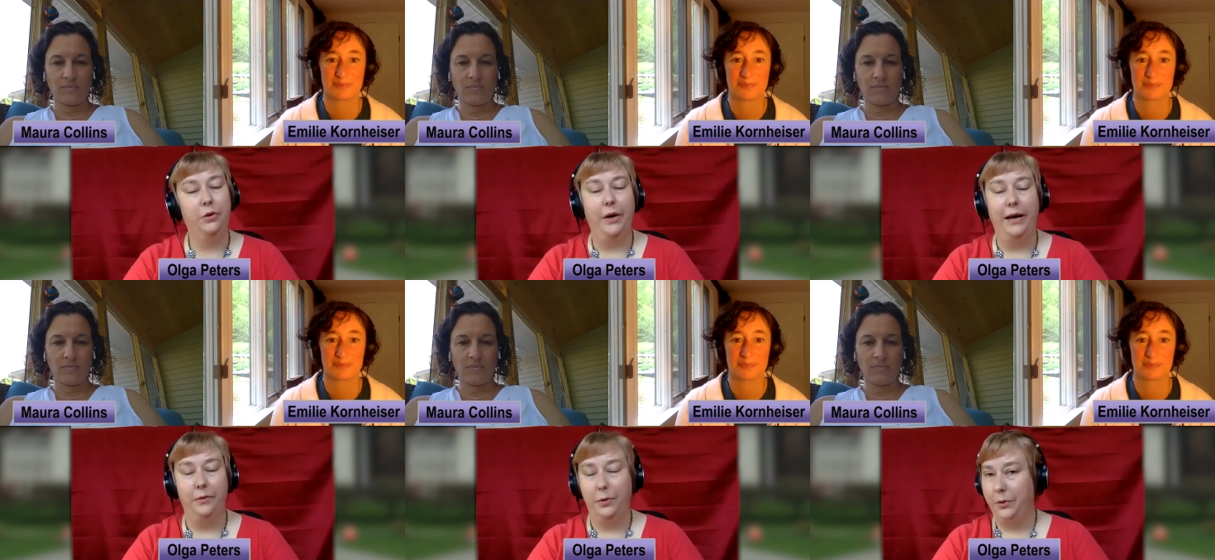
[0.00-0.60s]
Speaker 1: your
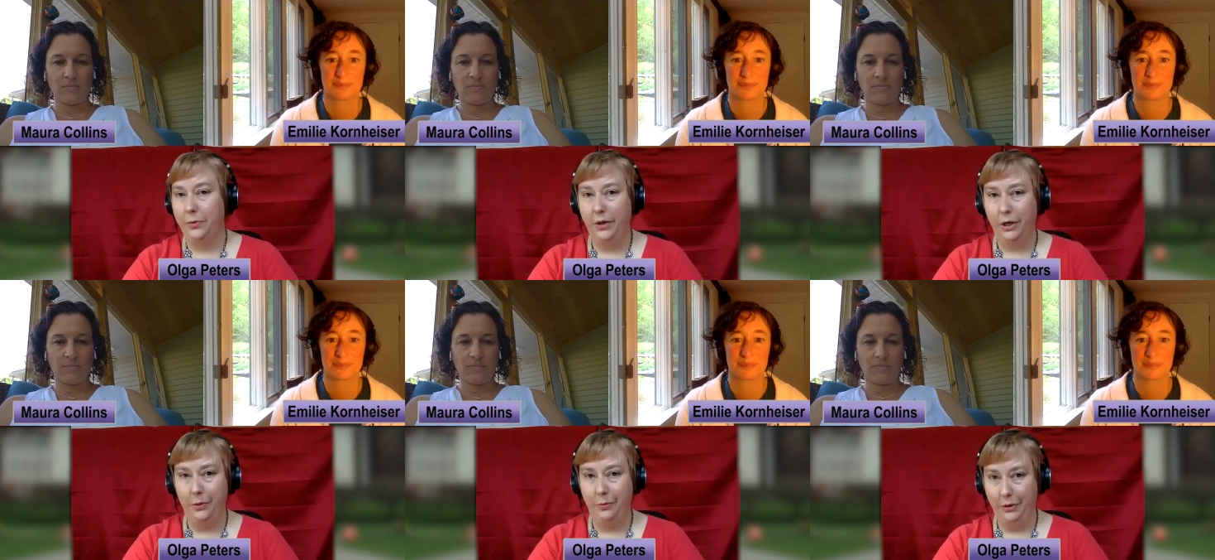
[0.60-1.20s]
Brattleboro
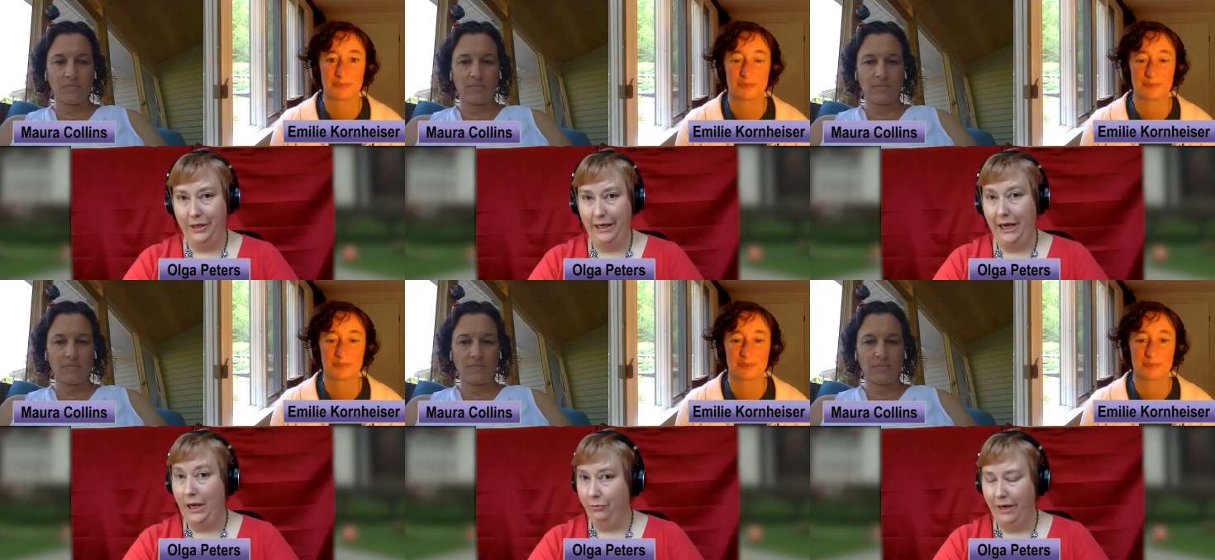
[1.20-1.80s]

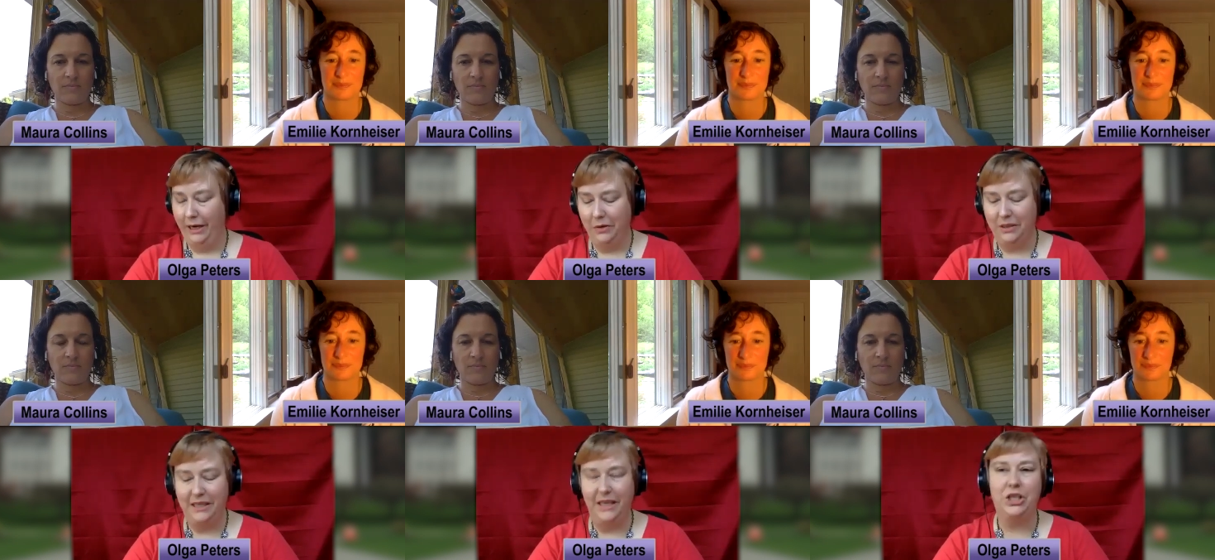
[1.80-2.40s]
community
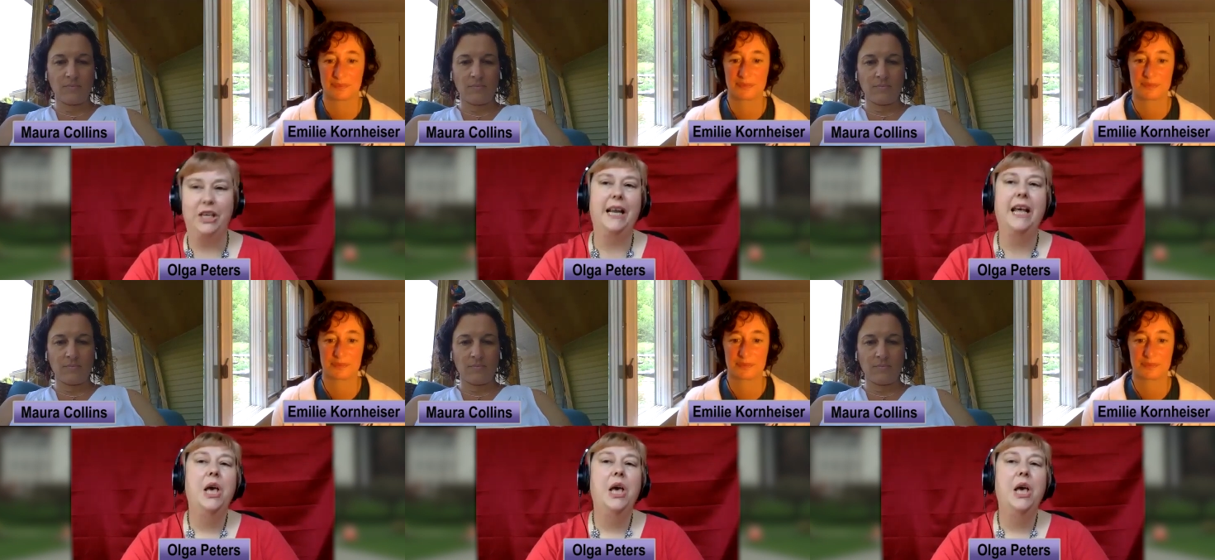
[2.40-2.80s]
radio station.